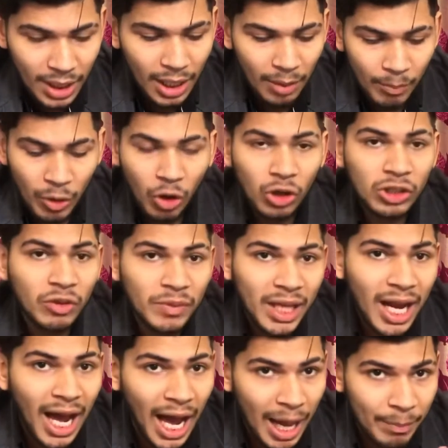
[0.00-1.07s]
because of their
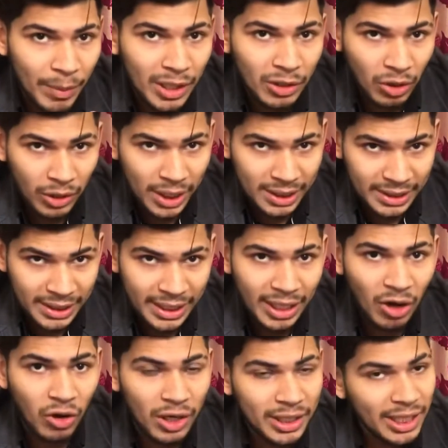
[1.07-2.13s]
hypertonicity
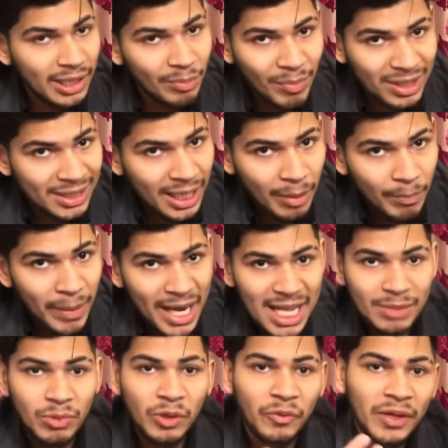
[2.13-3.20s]
or their muscle imbalance
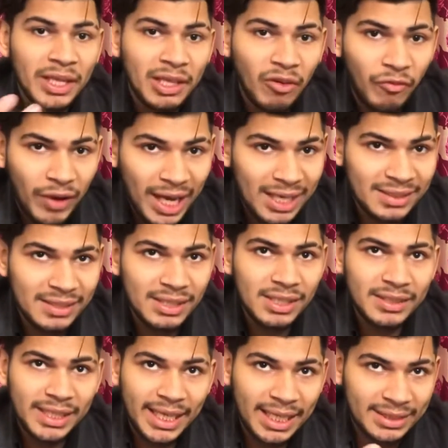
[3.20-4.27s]
between the flexors
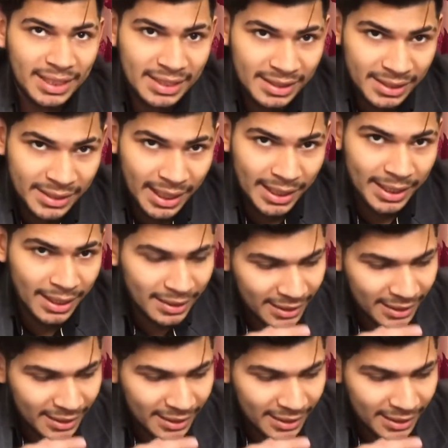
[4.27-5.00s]
and extensor tendons.